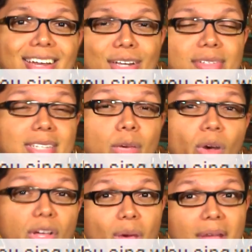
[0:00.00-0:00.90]
Can you sing
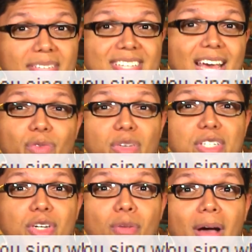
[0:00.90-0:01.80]
while you have a
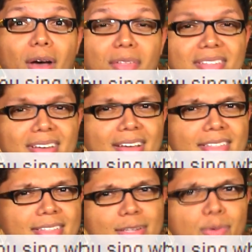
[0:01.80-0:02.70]
sandwich in your mouth? I
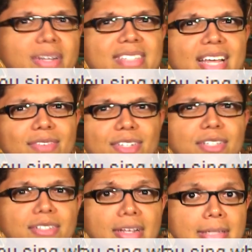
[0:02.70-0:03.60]
think that's what a sandwich
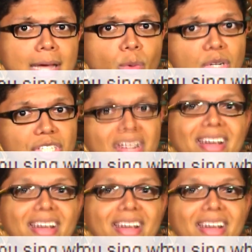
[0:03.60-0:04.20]
is. A sandwich?